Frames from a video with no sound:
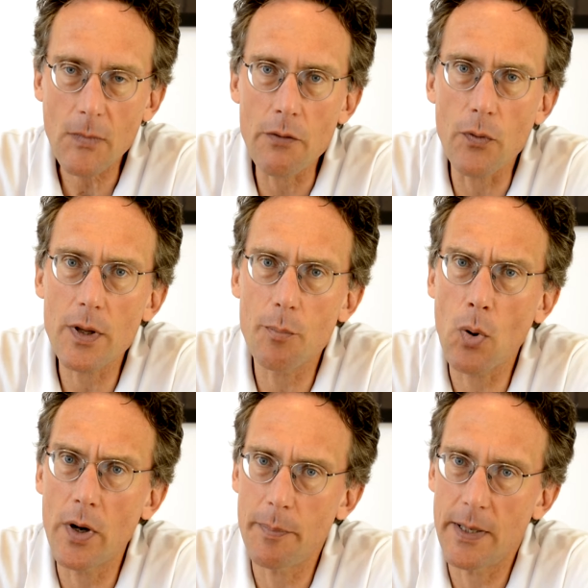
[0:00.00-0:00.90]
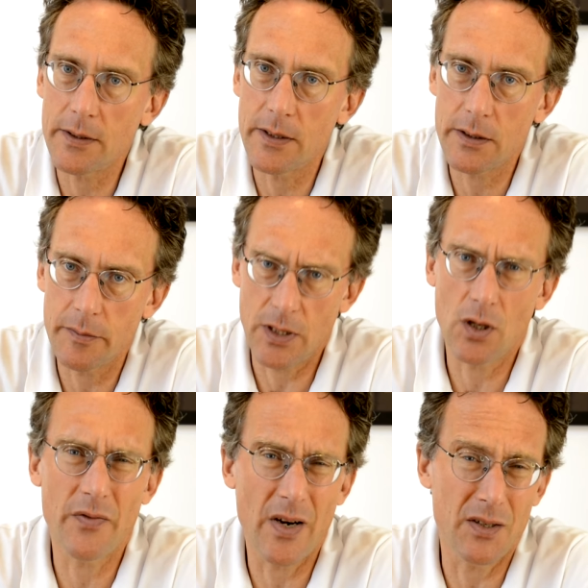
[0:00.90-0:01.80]
for the point-based systems are
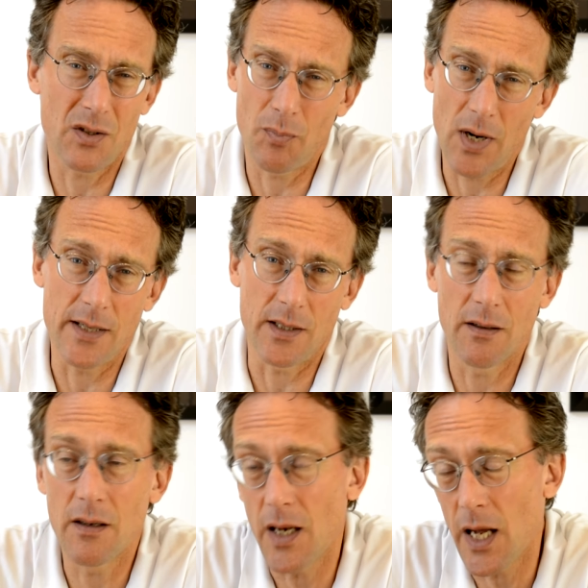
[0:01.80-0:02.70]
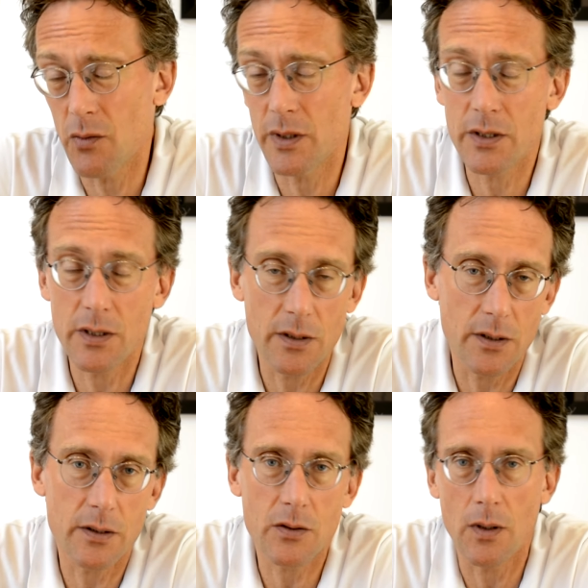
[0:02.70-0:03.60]
not very surprising. Language
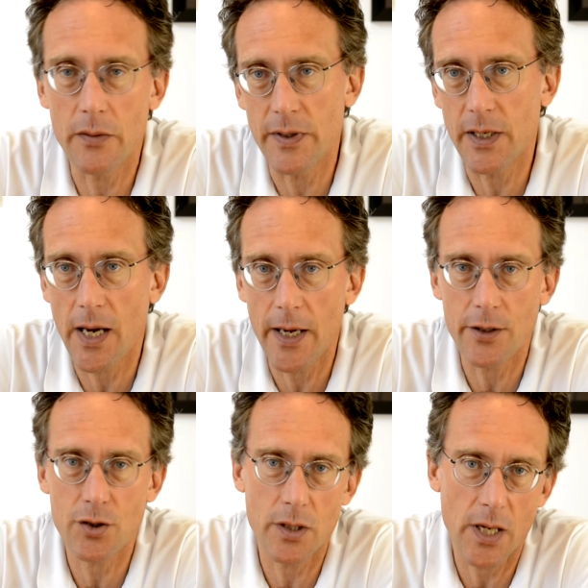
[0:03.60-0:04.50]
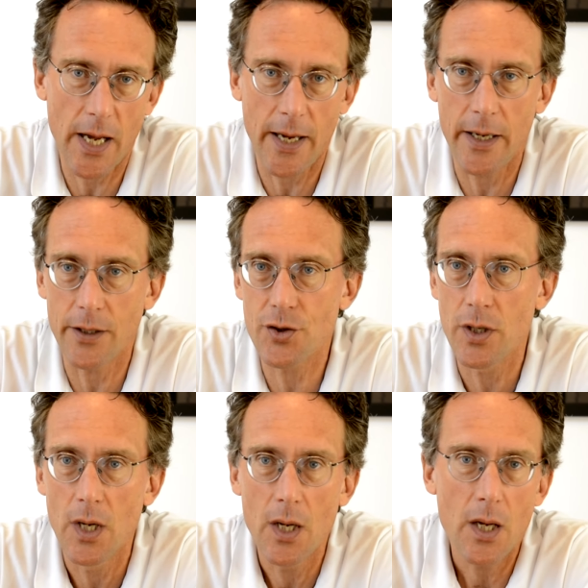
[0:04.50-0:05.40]
skills, qualification, age,
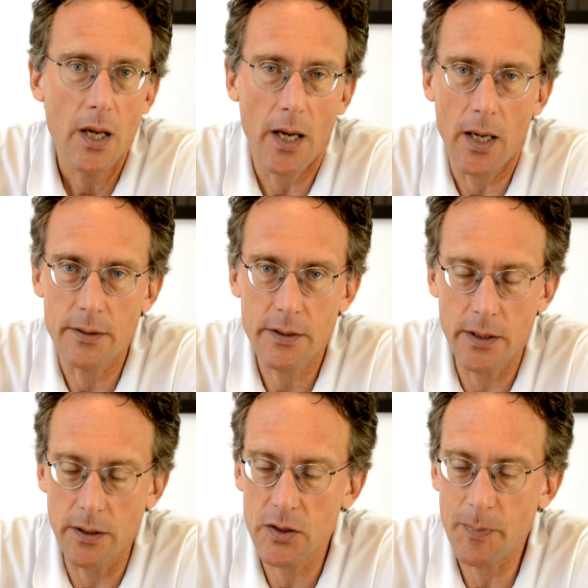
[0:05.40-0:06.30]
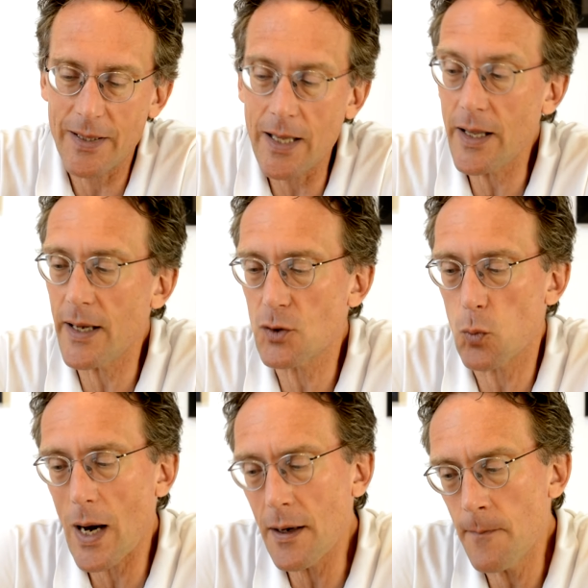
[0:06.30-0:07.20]
skills. But then there is
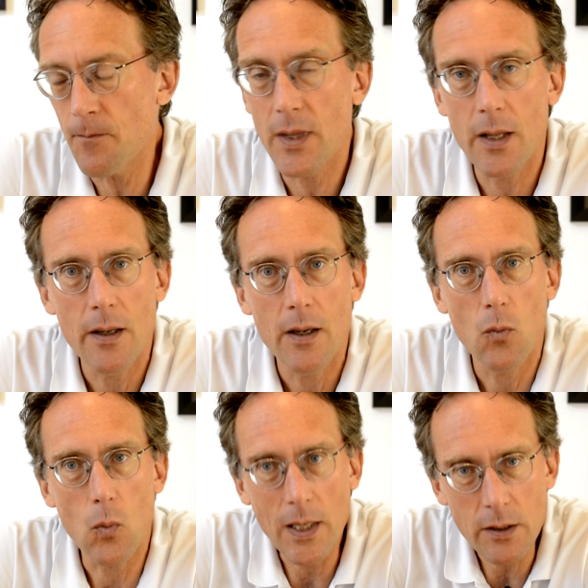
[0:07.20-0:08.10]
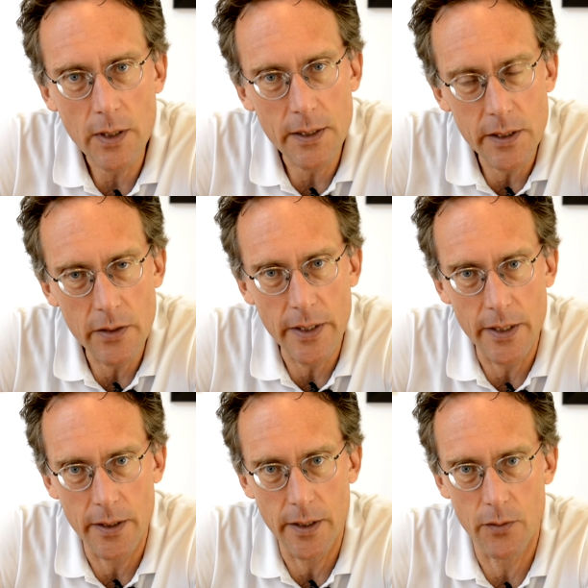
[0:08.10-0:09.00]
one criteria
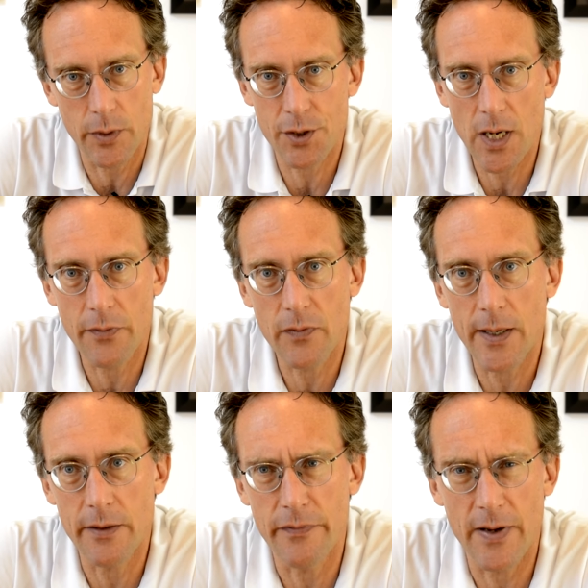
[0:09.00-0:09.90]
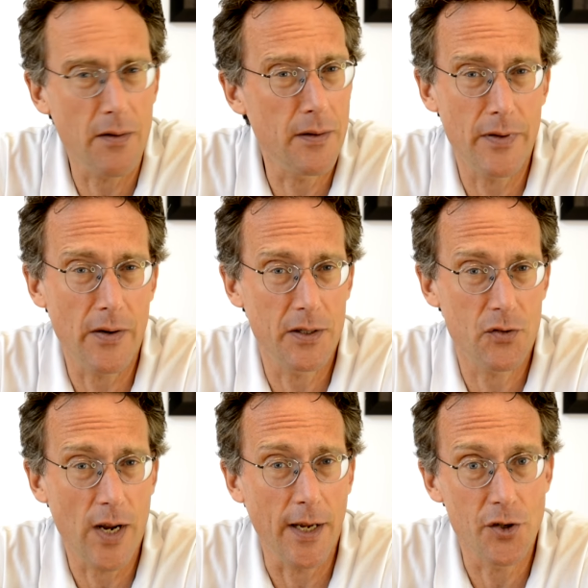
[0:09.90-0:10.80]
in here which I find very, very
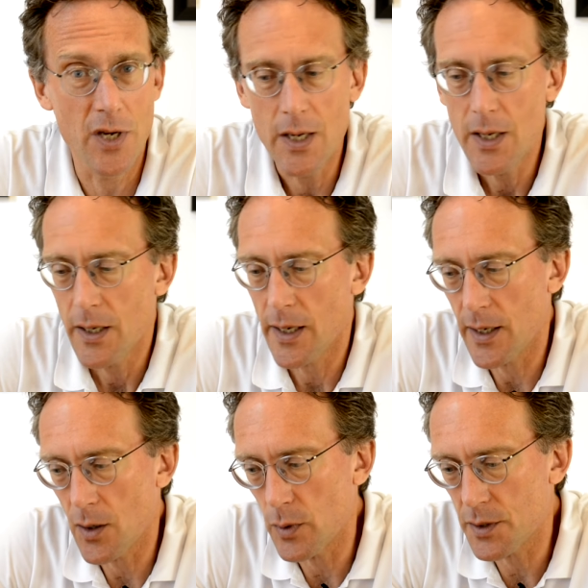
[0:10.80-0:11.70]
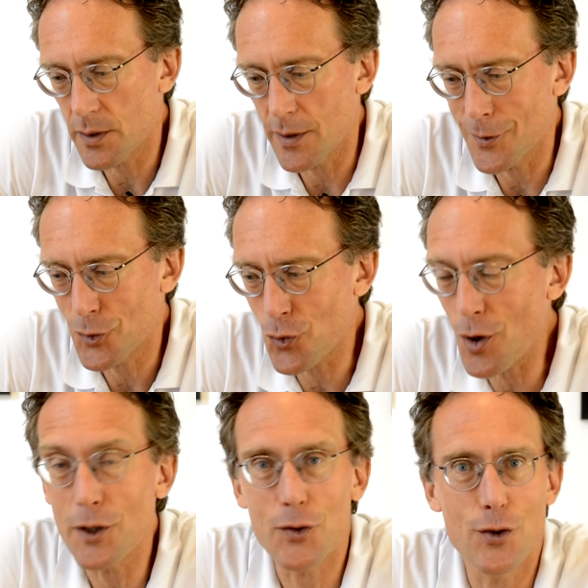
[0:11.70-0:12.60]
strange. And I would
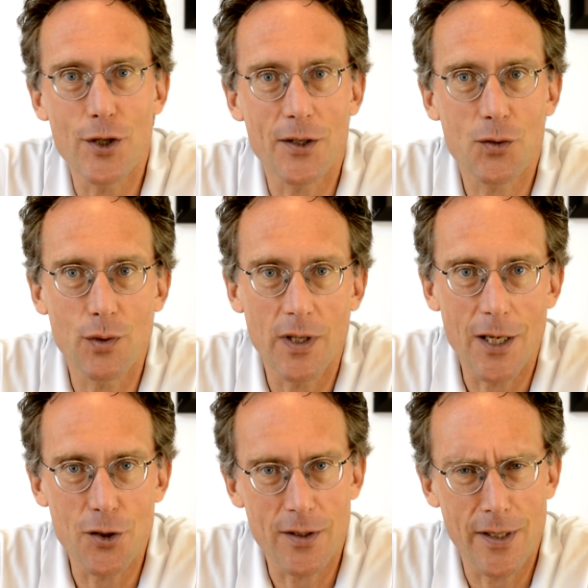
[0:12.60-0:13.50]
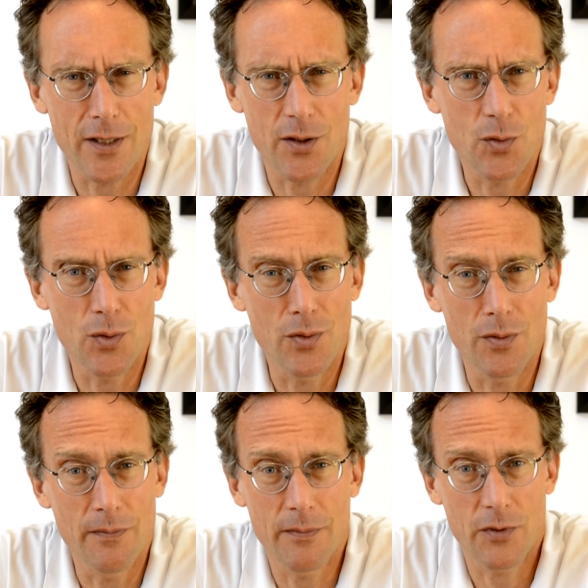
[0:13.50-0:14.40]
strongly suggest to the legislator
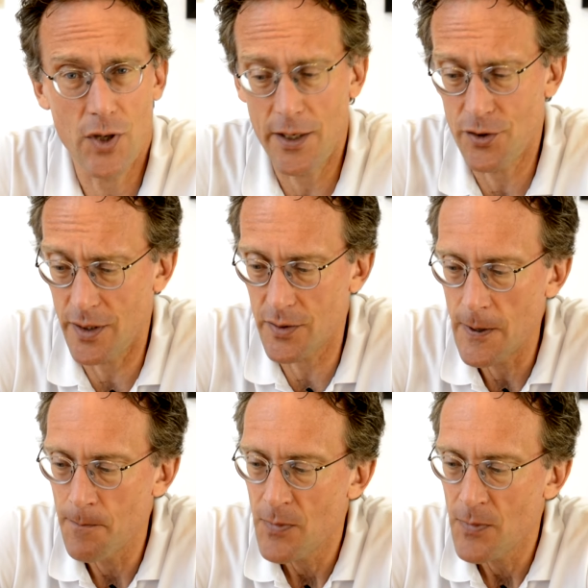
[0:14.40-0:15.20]
to change this.